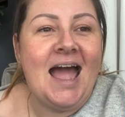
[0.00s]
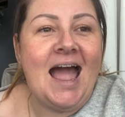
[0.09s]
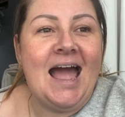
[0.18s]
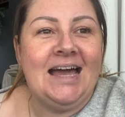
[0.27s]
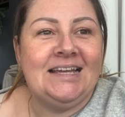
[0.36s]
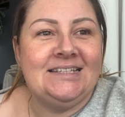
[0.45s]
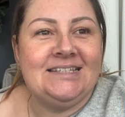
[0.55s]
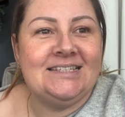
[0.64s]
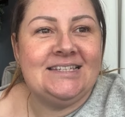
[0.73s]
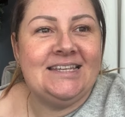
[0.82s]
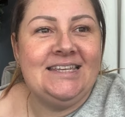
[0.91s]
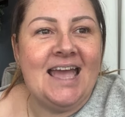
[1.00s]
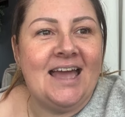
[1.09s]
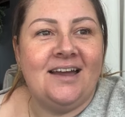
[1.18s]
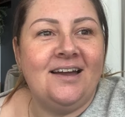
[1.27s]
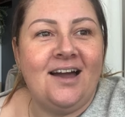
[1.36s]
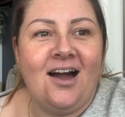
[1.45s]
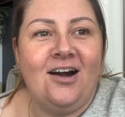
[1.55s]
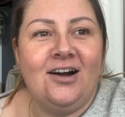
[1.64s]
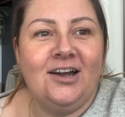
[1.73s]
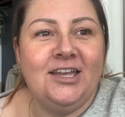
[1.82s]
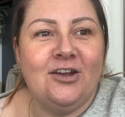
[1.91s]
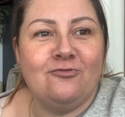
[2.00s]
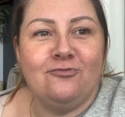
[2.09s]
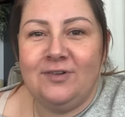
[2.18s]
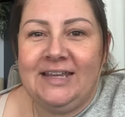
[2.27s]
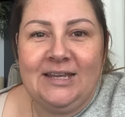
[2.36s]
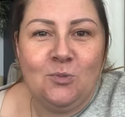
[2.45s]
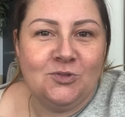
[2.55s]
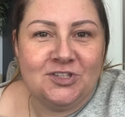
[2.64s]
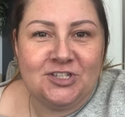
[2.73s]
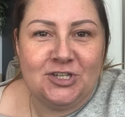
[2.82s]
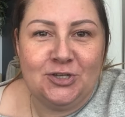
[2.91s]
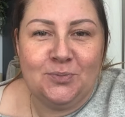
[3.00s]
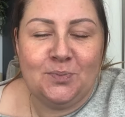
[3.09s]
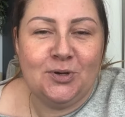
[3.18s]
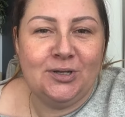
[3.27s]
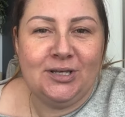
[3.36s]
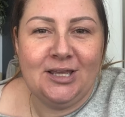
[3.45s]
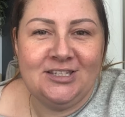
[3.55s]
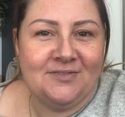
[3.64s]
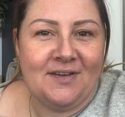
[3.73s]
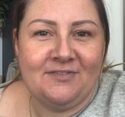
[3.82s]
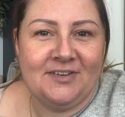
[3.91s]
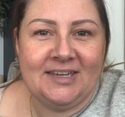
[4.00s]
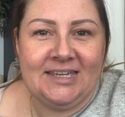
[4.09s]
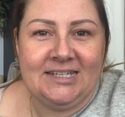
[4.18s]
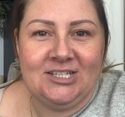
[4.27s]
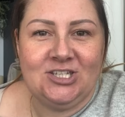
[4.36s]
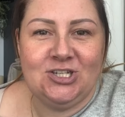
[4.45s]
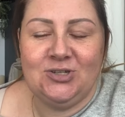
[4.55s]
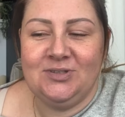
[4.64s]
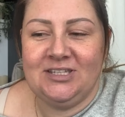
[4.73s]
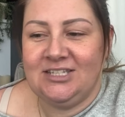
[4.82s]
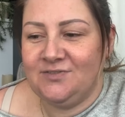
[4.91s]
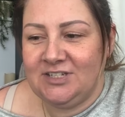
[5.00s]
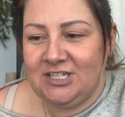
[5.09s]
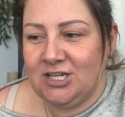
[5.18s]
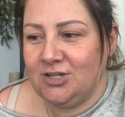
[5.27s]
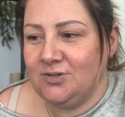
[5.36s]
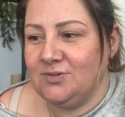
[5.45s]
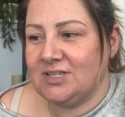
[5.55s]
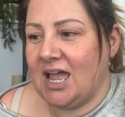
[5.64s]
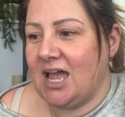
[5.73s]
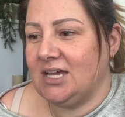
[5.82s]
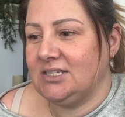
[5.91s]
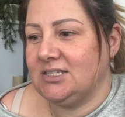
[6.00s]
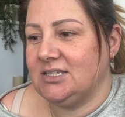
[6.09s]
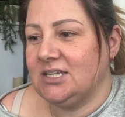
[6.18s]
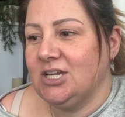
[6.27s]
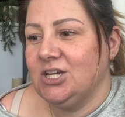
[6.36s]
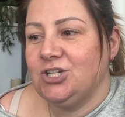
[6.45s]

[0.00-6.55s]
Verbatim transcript: And yeah, I really want to put loads of effort into these videos and